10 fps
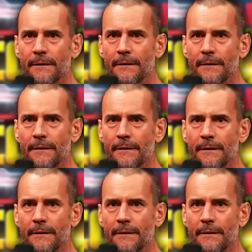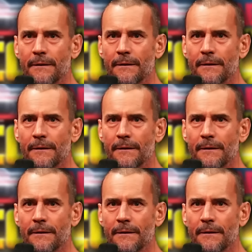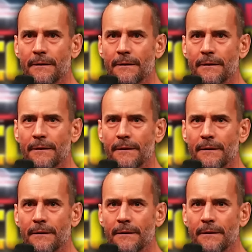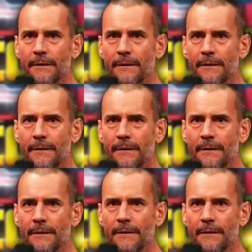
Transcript: (not speaking)